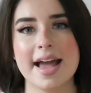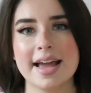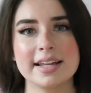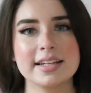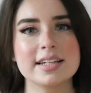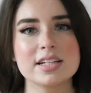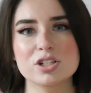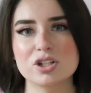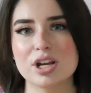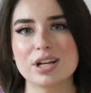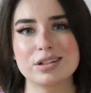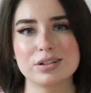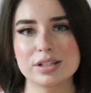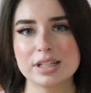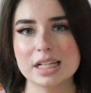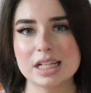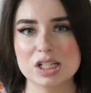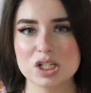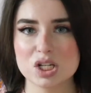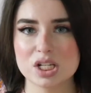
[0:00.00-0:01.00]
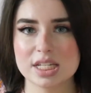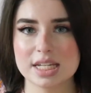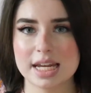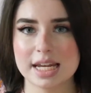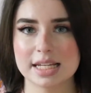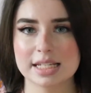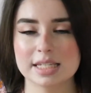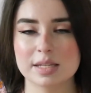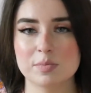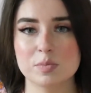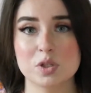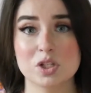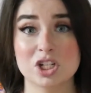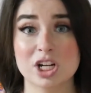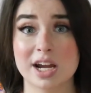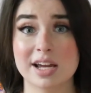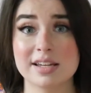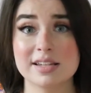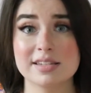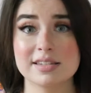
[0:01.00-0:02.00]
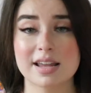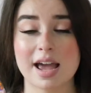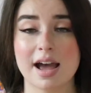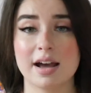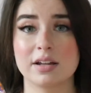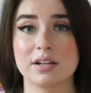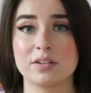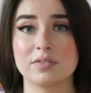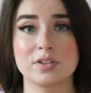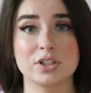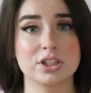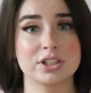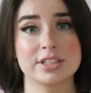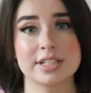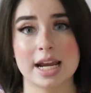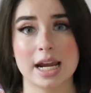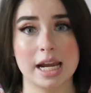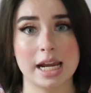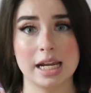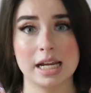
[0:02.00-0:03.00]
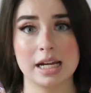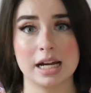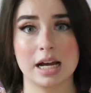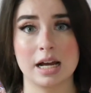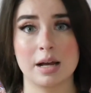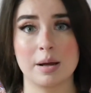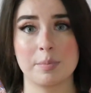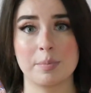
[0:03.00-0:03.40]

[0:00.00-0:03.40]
And it generally just takes some stress out of your day